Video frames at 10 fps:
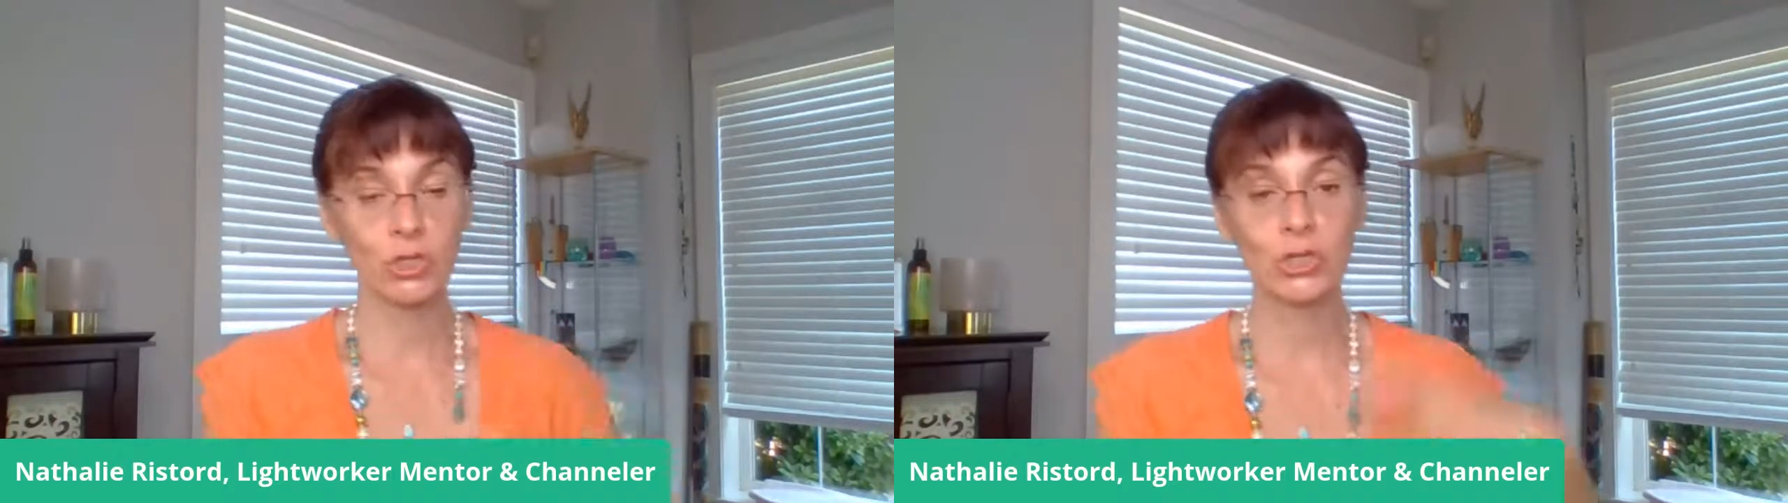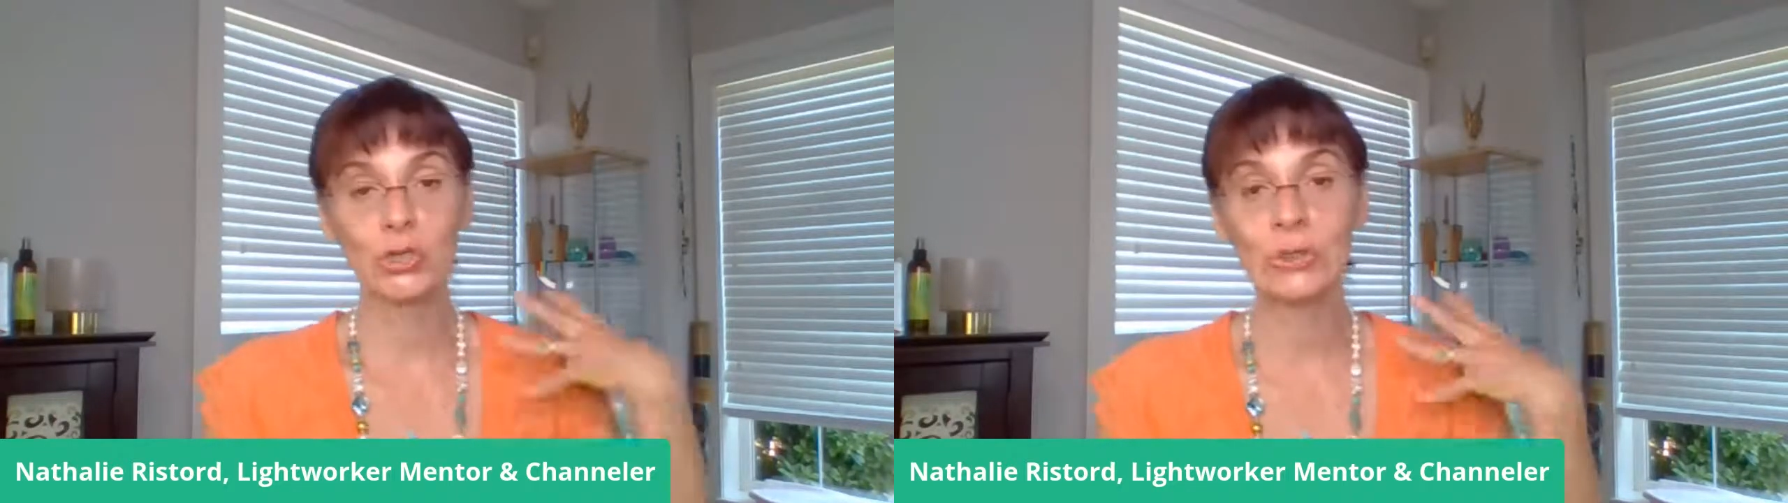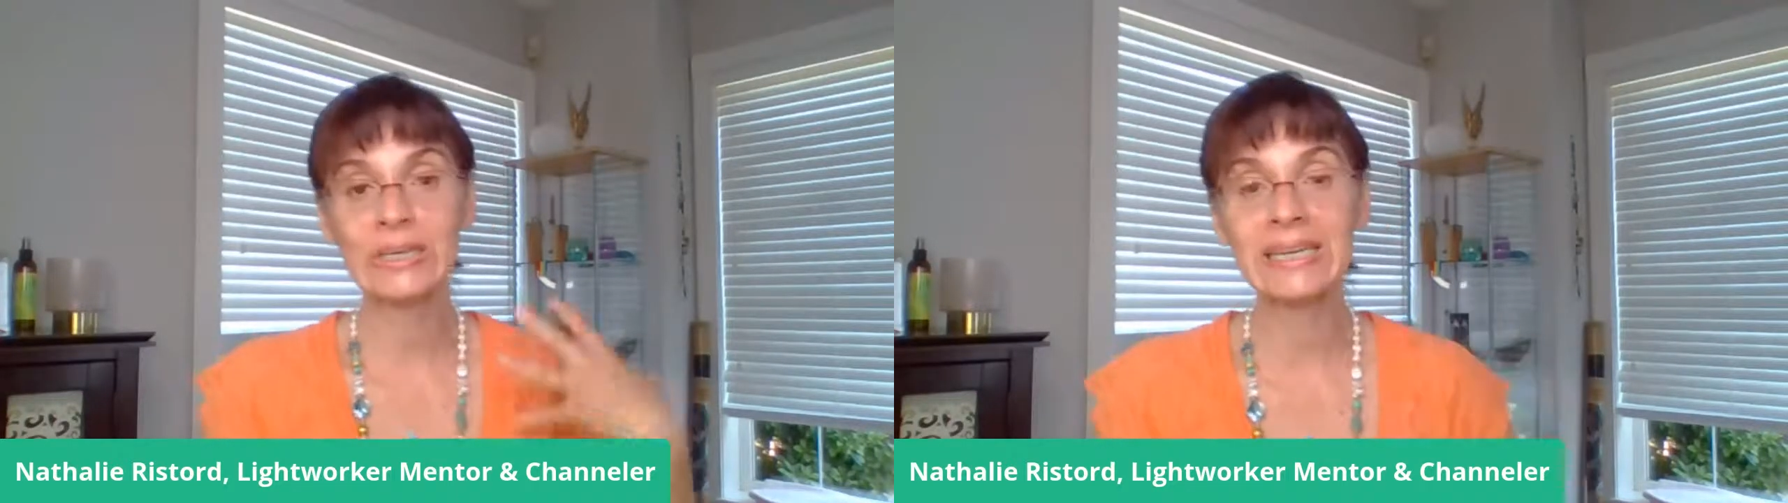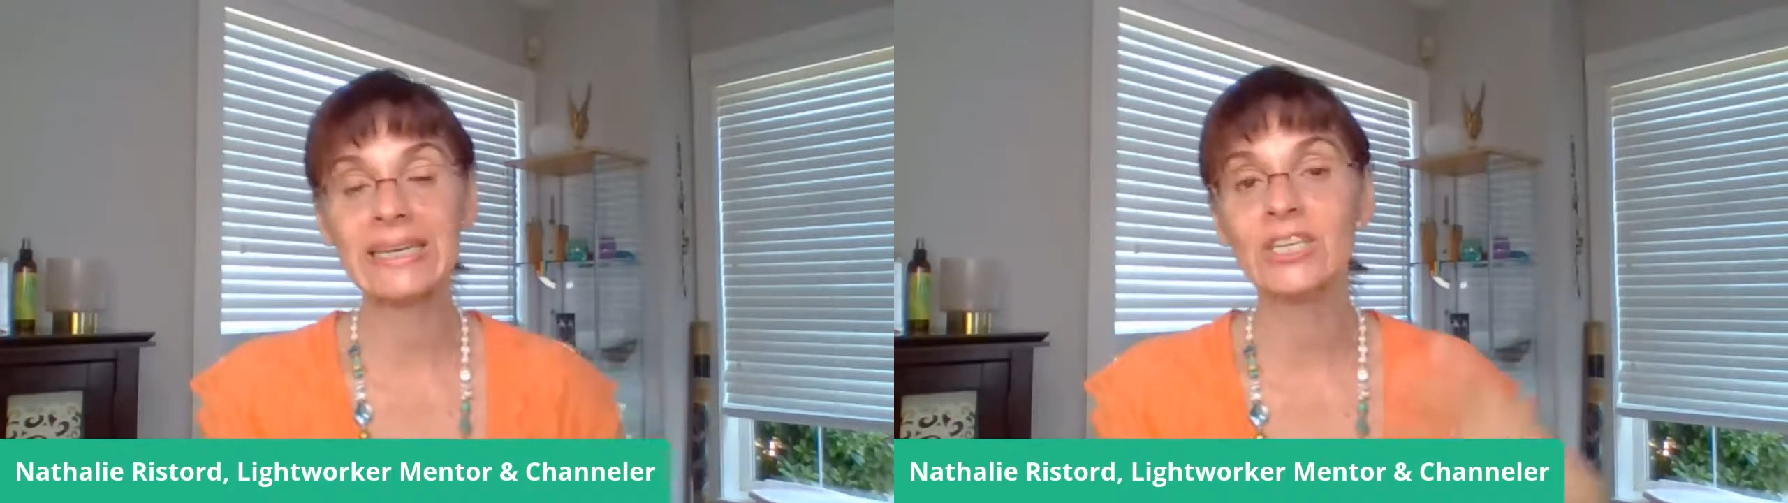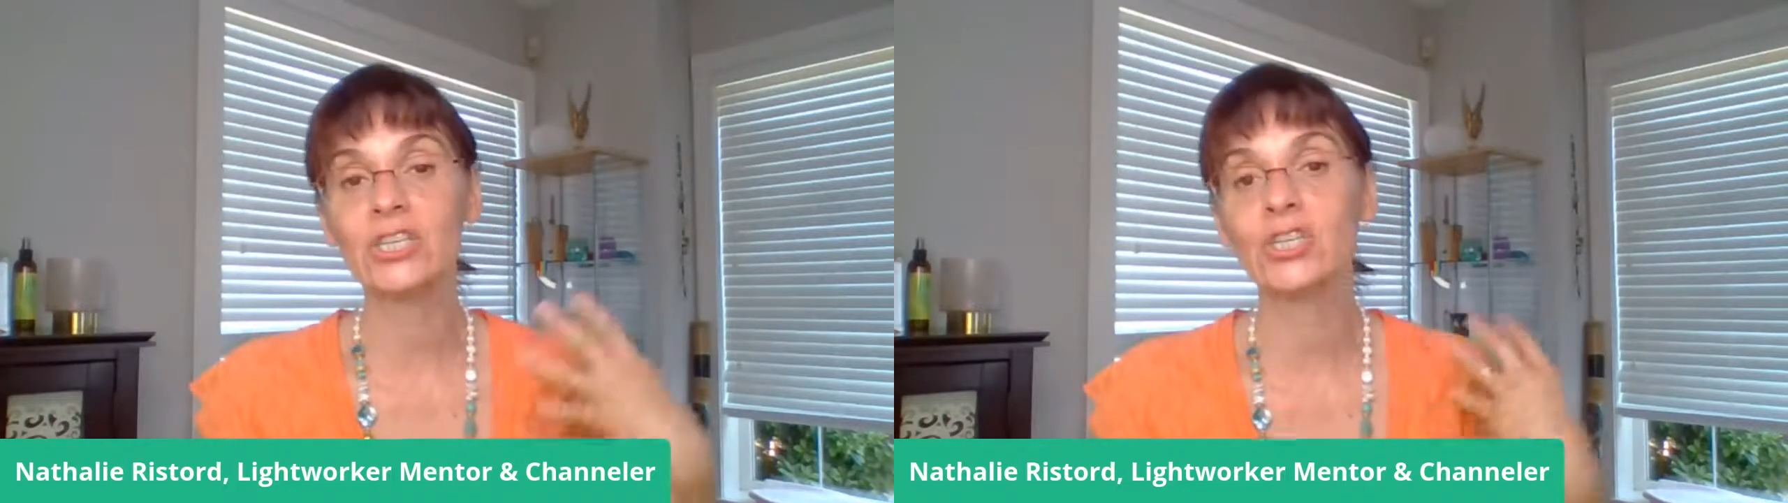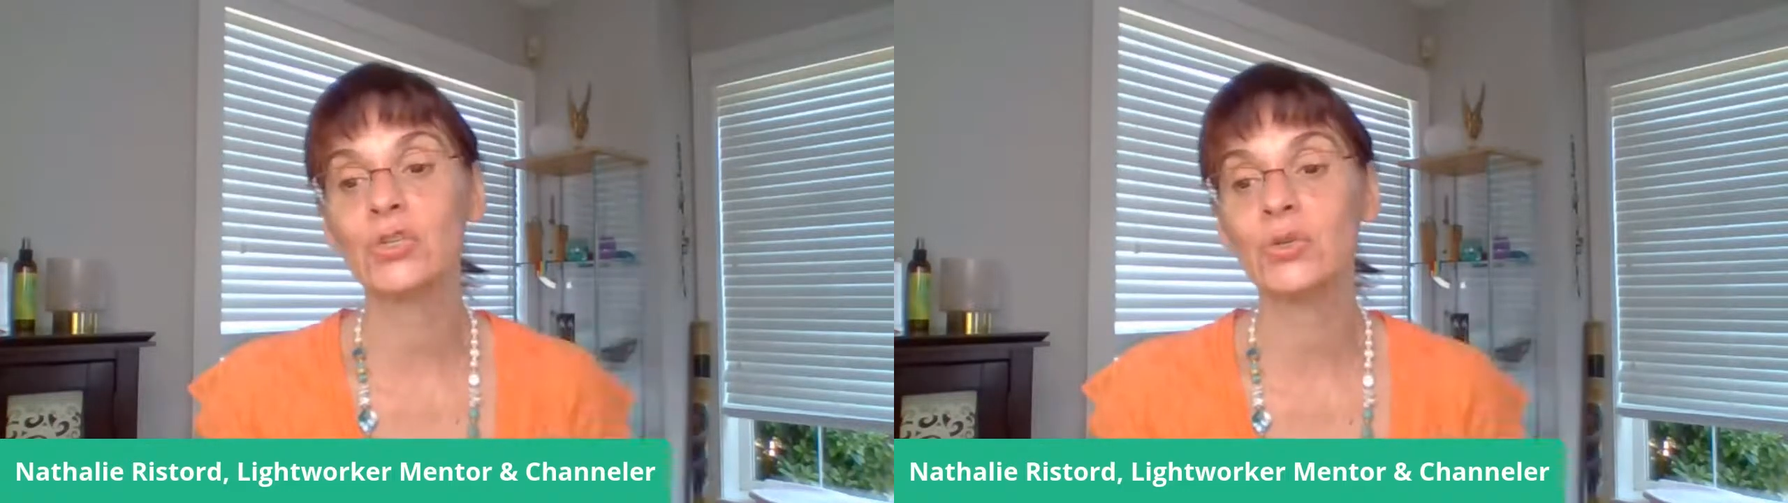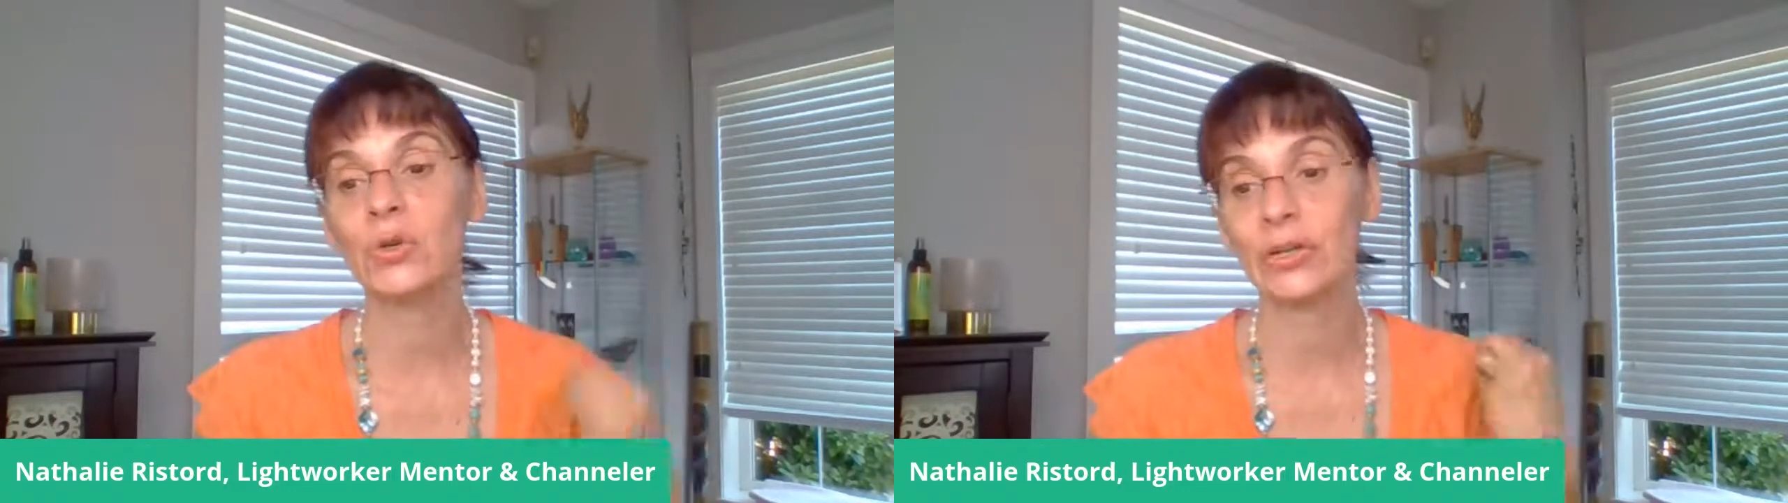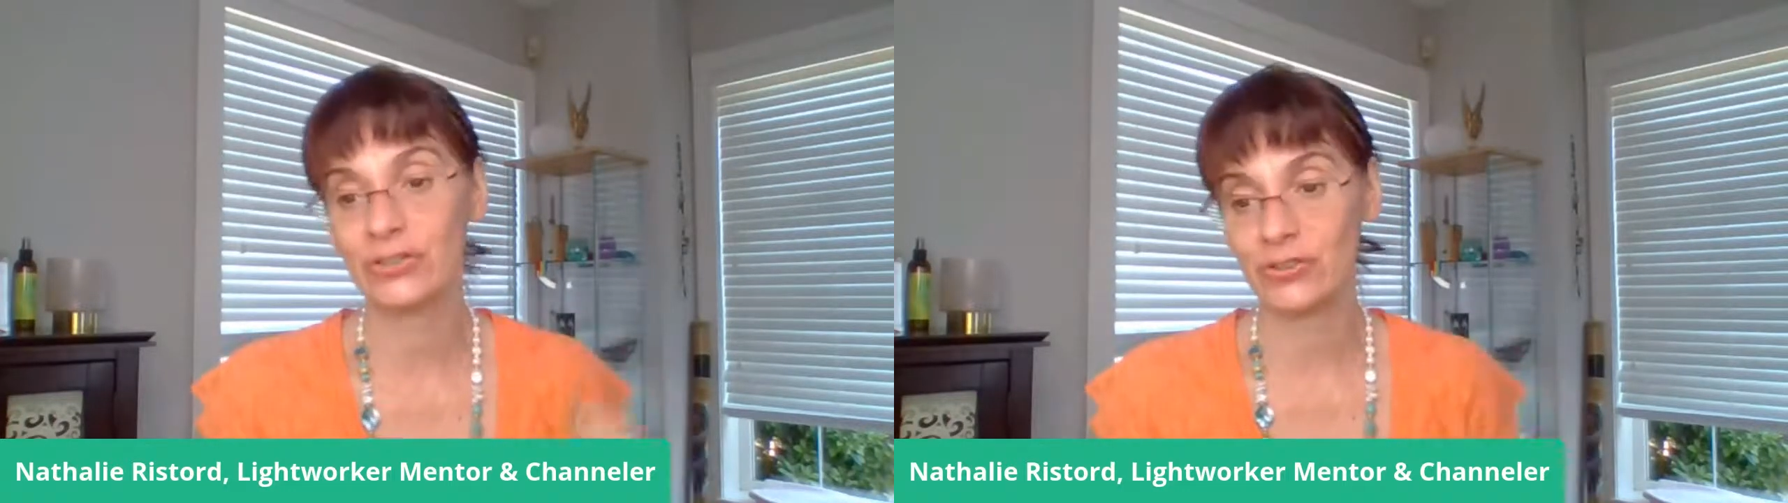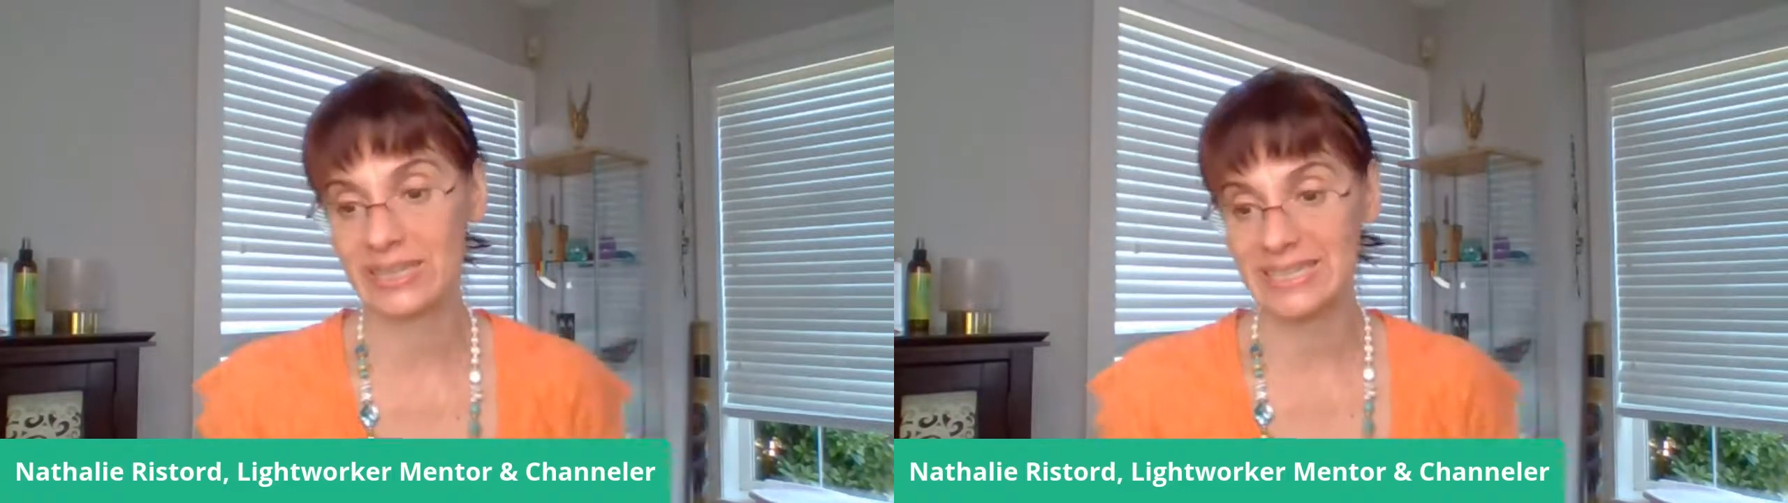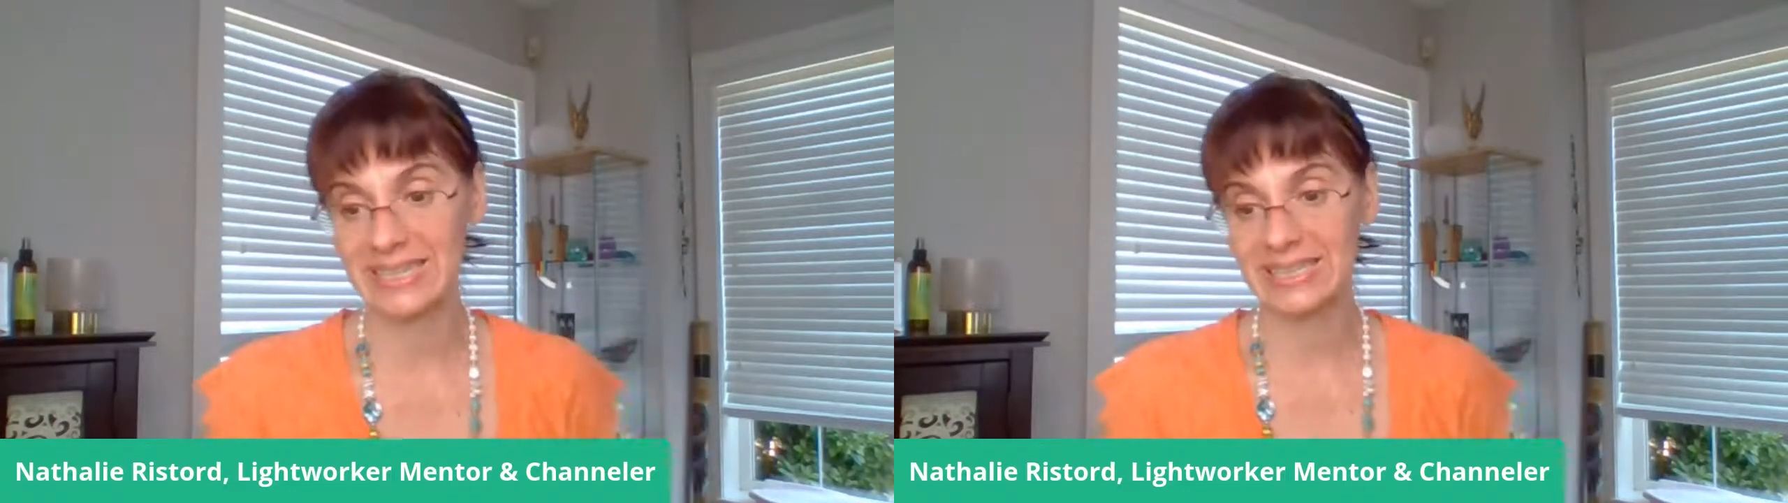You need to address
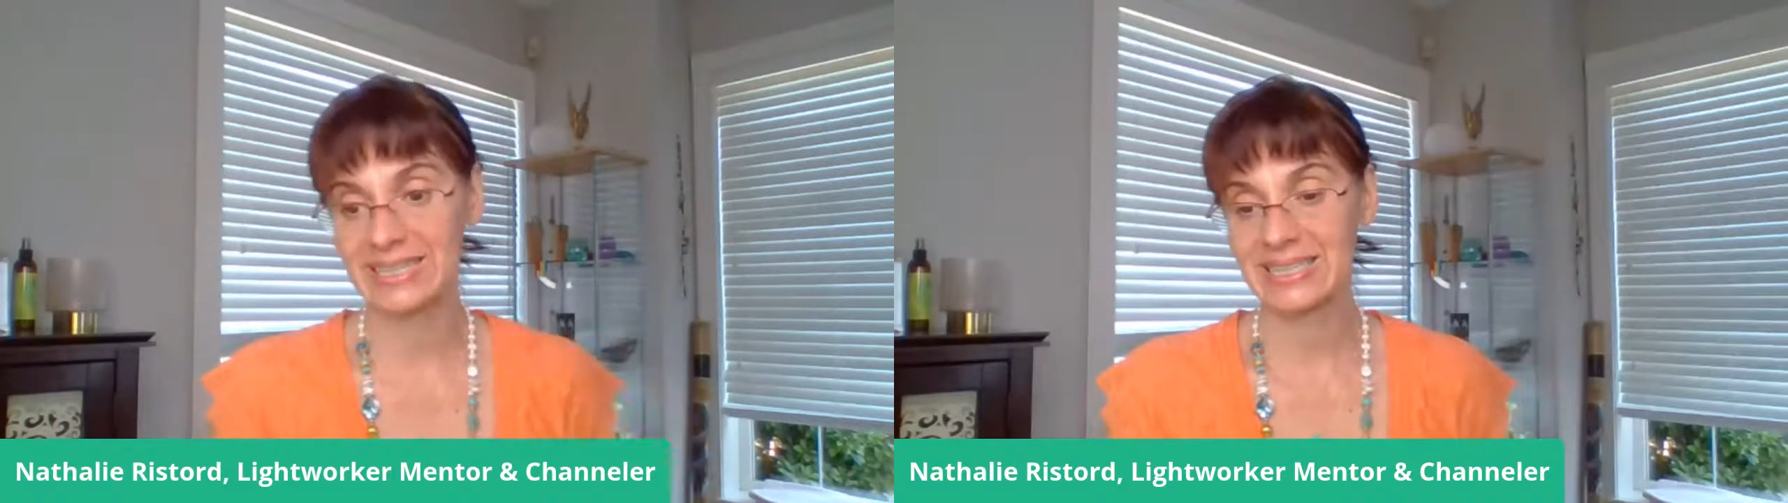it.